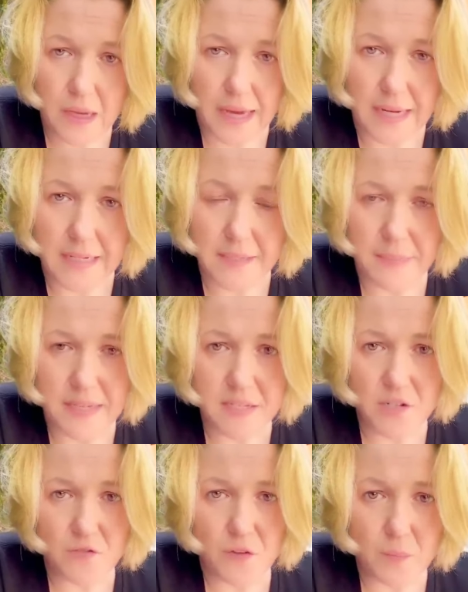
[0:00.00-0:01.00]
And it's a
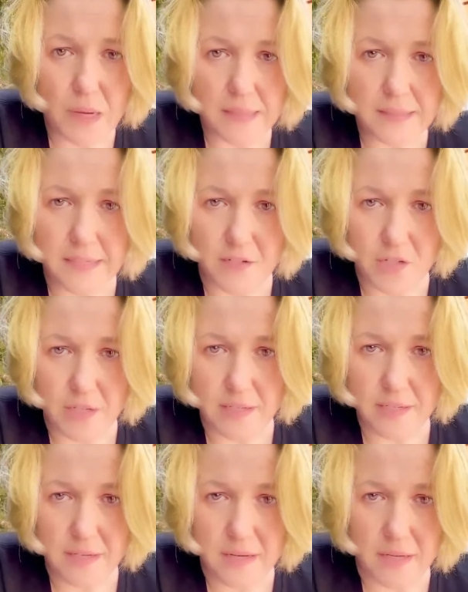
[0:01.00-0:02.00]
message for the
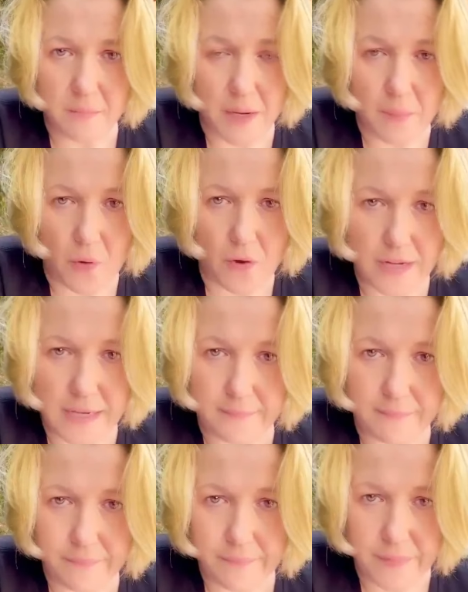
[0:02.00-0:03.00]
politicians in my party,
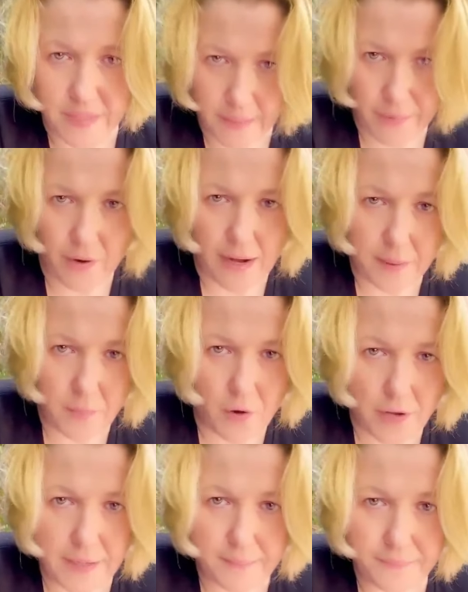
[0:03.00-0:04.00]
the Democratic
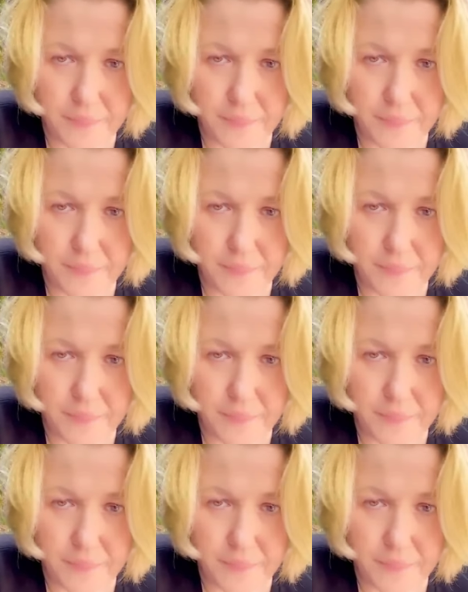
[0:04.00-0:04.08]
Party.